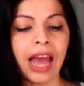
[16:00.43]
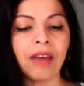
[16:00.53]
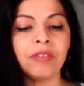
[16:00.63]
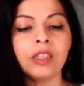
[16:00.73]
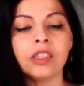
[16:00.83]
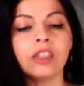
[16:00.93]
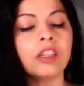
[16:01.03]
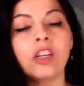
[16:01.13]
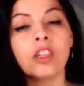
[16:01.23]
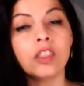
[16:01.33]
on the
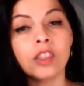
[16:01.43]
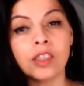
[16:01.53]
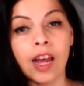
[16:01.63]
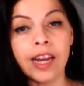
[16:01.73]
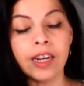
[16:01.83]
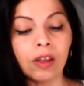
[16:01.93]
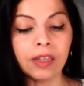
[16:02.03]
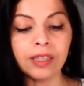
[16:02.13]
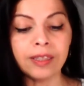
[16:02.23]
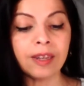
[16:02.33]
dotted line to make
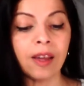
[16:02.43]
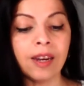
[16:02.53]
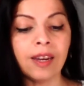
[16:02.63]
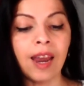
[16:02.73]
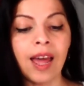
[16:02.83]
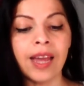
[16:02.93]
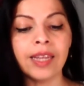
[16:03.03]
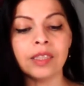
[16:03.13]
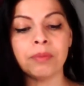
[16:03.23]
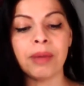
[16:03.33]
that happen.
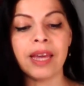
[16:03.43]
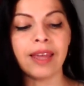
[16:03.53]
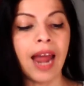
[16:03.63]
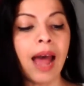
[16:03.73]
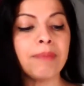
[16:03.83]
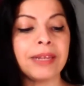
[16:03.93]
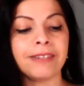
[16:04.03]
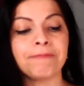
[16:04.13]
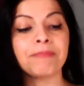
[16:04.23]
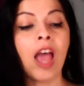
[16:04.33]
On the
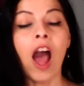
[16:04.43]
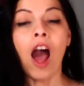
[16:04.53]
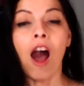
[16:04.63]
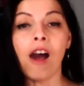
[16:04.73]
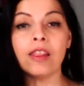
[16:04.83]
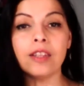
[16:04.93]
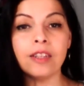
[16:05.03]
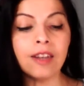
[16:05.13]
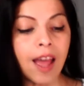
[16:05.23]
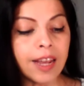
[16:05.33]
19th of October,
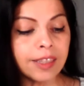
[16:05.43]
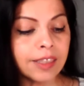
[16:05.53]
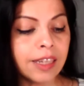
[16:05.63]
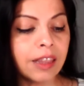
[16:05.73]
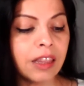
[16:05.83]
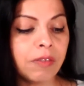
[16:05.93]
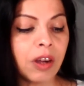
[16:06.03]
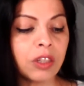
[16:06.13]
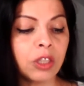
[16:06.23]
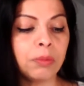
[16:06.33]
there's a new
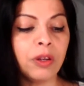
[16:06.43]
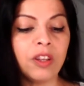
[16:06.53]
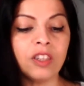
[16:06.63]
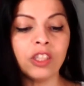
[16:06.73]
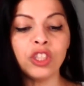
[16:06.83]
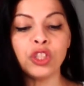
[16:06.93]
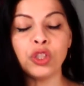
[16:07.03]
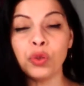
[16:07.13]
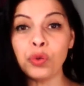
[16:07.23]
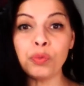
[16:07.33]
moon
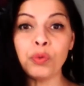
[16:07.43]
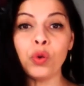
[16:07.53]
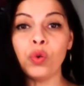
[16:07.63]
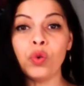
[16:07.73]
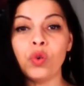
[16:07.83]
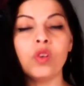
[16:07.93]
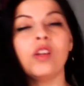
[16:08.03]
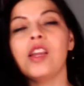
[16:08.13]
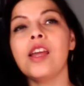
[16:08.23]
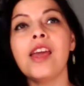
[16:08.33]
in your 12th
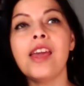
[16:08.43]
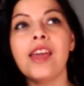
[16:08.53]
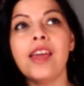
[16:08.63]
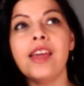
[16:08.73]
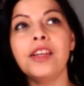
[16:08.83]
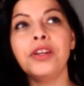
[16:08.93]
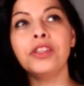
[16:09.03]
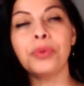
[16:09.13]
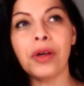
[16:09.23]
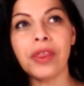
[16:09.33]
house. So
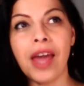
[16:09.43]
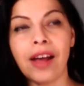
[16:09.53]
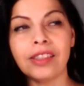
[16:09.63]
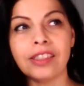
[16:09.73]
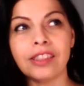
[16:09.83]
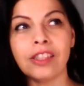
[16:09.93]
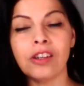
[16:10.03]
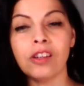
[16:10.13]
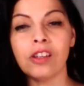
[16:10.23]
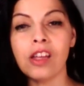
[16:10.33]
you
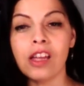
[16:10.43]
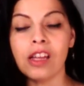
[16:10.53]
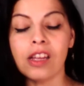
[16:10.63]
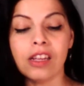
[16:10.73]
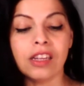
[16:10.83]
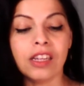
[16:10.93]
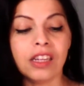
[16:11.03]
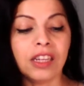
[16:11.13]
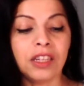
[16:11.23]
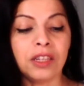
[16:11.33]
may you
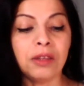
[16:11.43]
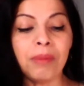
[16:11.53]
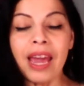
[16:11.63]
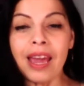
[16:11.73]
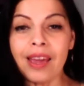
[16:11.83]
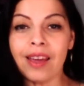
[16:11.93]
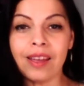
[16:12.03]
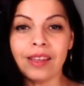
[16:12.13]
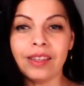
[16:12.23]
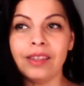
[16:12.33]
may um,
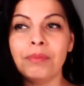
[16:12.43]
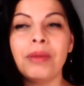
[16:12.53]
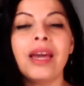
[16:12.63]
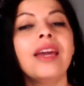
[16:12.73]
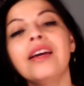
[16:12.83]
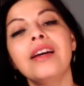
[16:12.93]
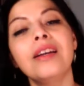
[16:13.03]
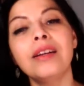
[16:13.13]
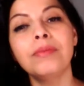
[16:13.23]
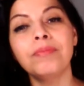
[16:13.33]
be having to
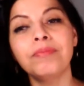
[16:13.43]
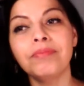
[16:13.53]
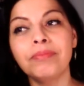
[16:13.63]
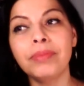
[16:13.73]
do like